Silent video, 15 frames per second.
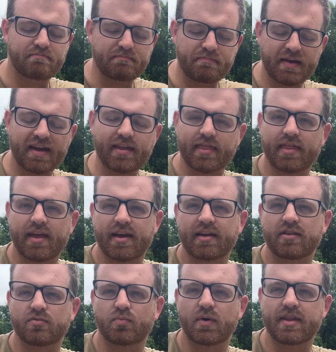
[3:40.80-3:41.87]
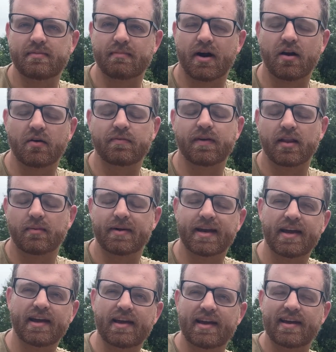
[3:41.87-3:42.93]
big things with monofilament
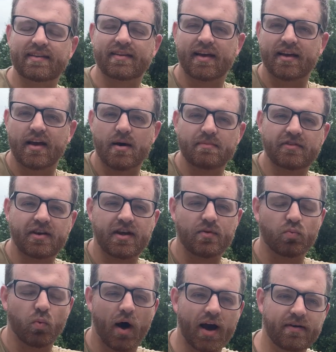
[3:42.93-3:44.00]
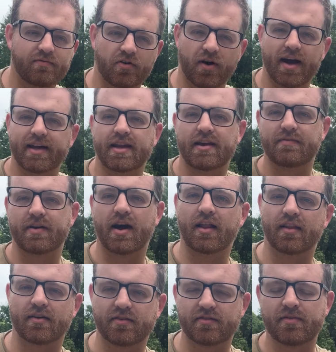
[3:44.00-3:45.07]
is that it comes in a wide variety of
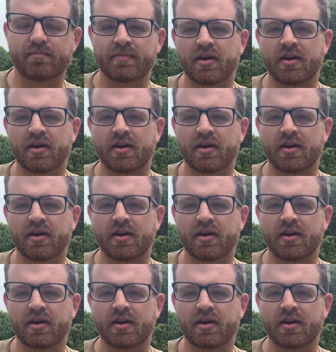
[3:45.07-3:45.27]
colors.